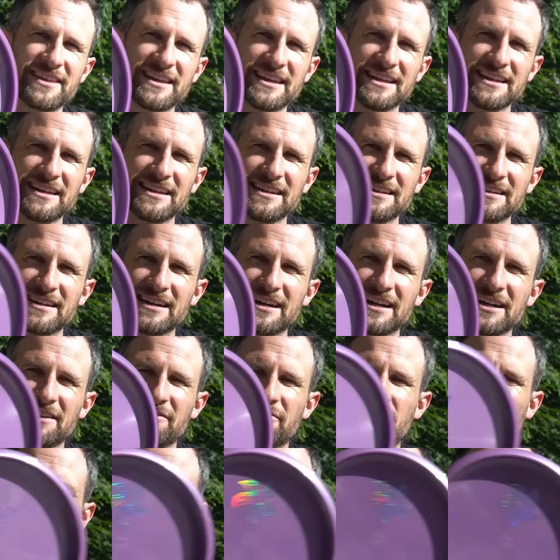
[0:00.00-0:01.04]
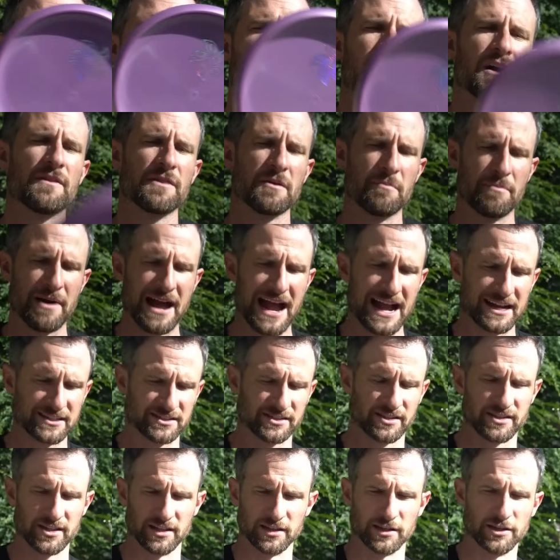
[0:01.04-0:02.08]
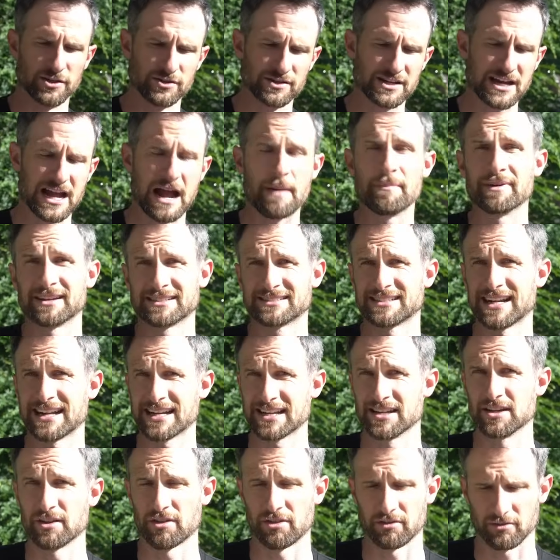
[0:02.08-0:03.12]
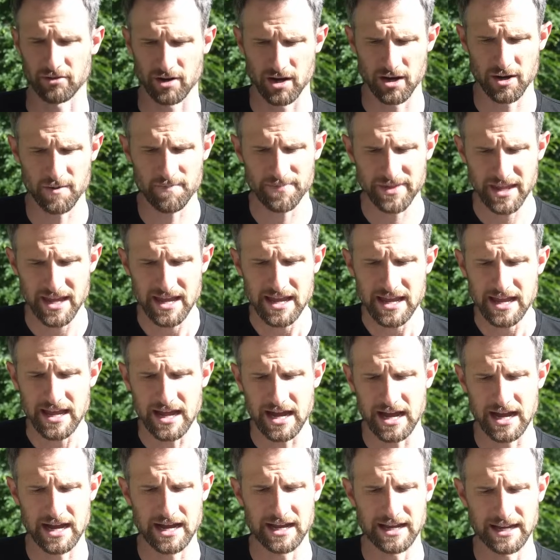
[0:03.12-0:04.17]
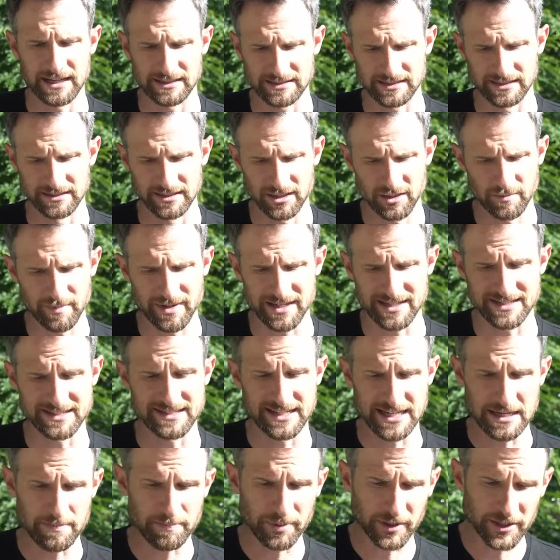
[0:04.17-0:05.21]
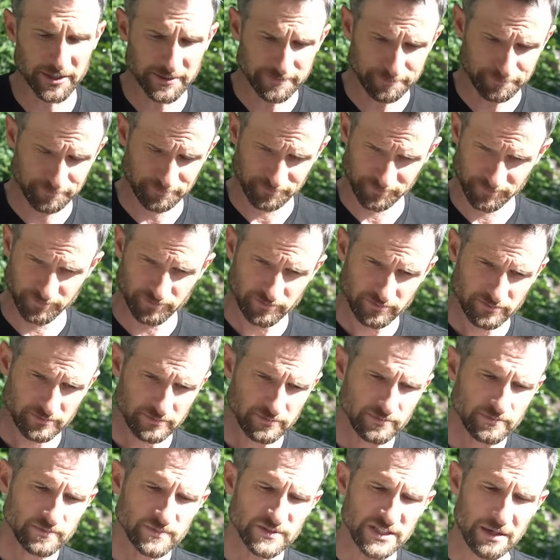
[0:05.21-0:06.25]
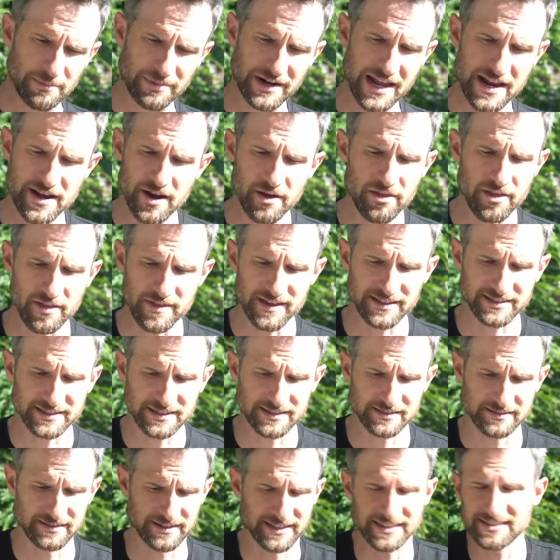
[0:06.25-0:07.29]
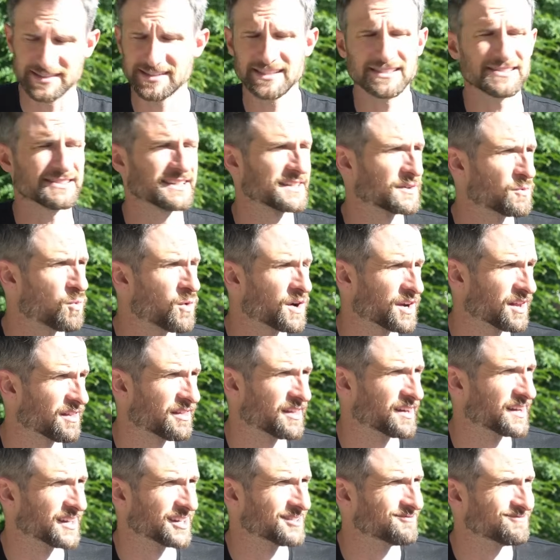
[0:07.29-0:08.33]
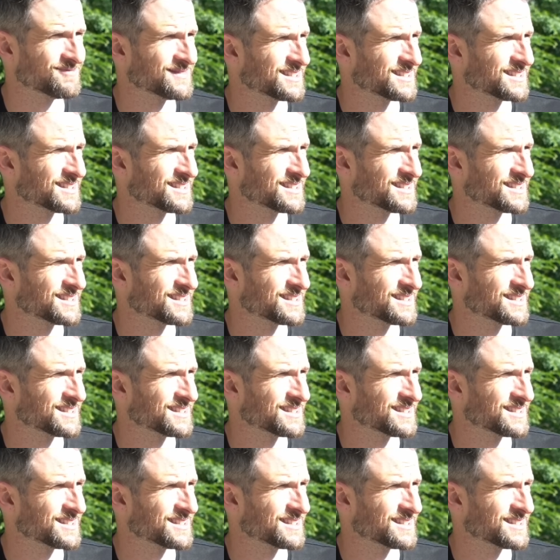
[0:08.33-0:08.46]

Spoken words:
the foil on the back. So the Luna I'm excited to throw. It's a little bit deeper, but I know that this is like one of the,